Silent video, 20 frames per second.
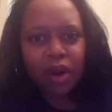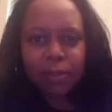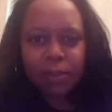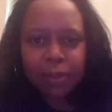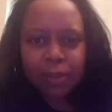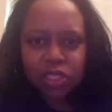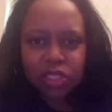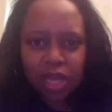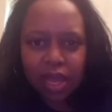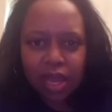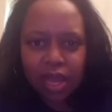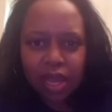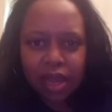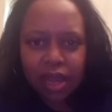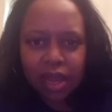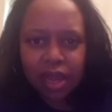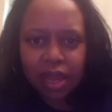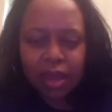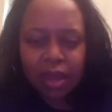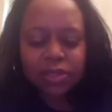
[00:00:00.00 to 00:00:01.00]
I quit my
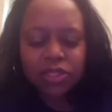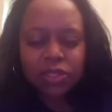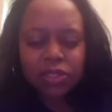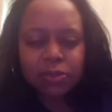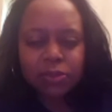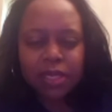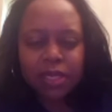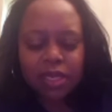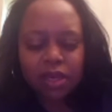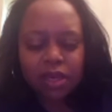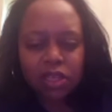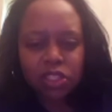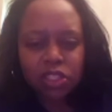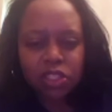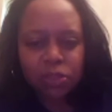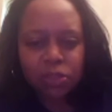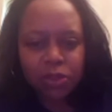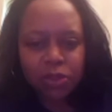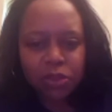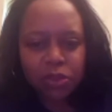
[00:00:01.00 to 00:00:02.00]
job to be an
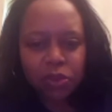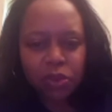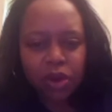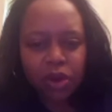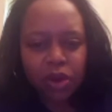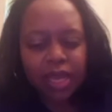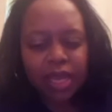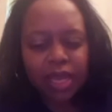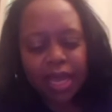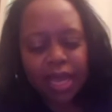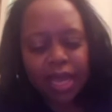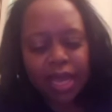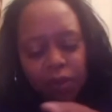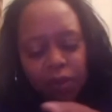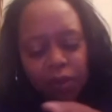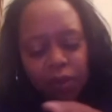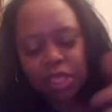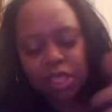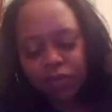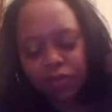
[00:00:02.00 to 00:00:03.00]
entrepreneur, and I
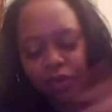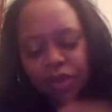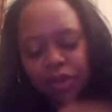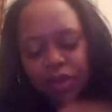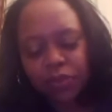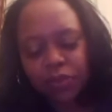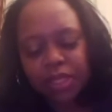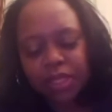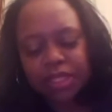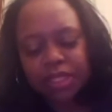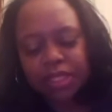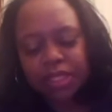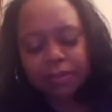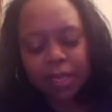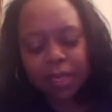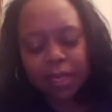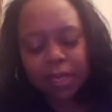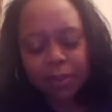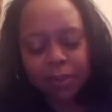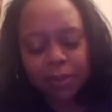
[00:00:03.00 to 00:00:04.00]
quit my job for other
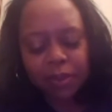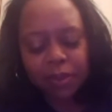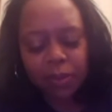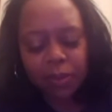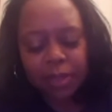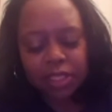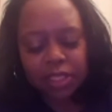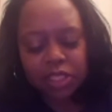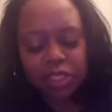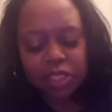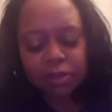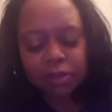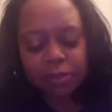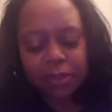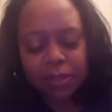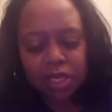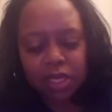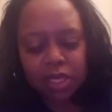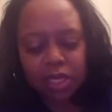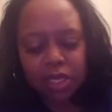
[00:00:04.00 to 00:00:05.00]
reasons, but I quit my
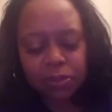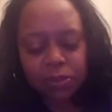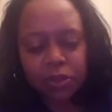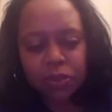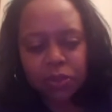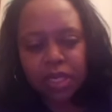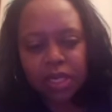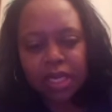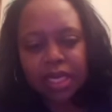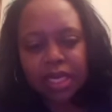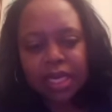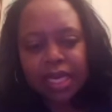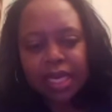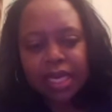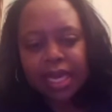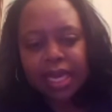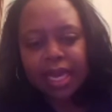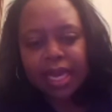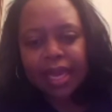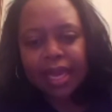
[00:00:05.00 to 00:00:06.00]
job to be an entrepreneur,
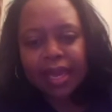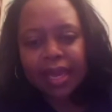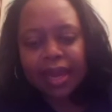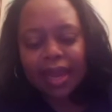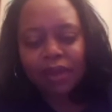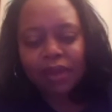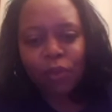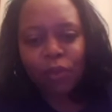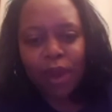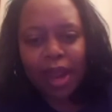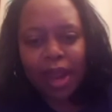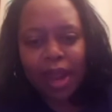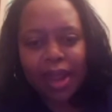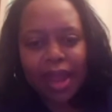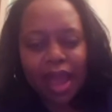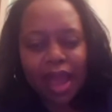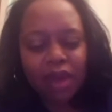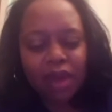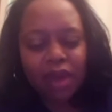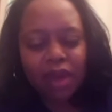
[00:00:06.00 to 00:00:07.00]
and I
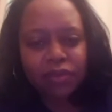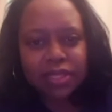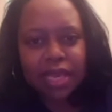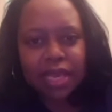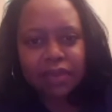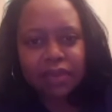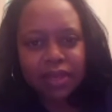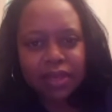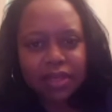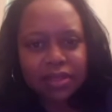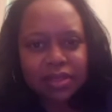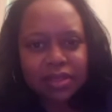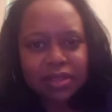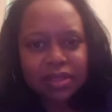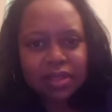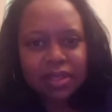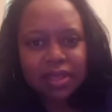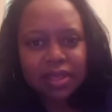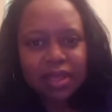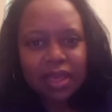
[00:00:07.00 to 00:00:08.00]
ran out of
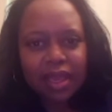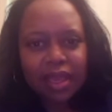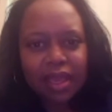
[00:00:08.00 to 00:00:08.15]
savings.